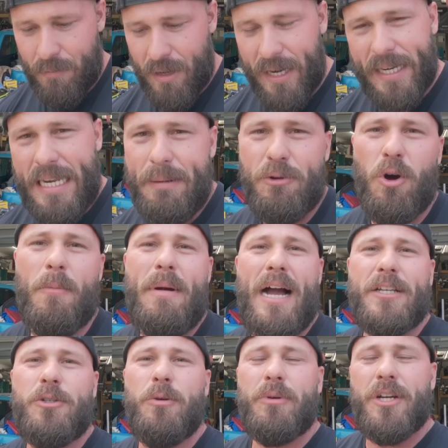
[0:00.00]
but I keep going
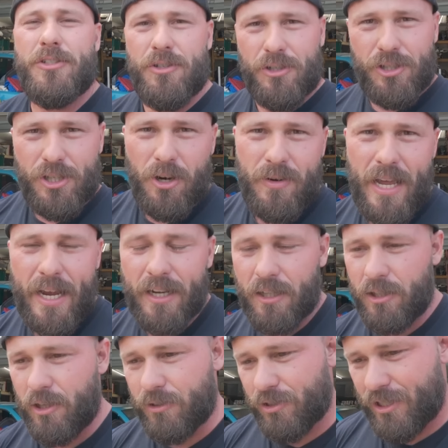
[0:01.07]
back to them because they're so dang
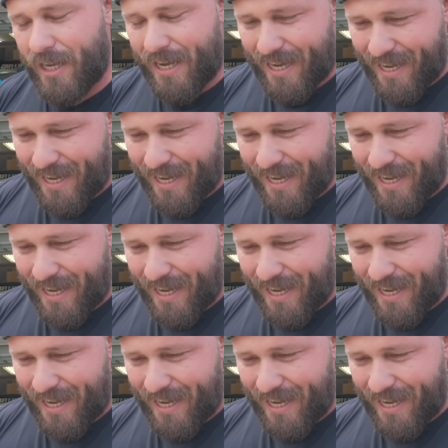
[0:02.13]
close.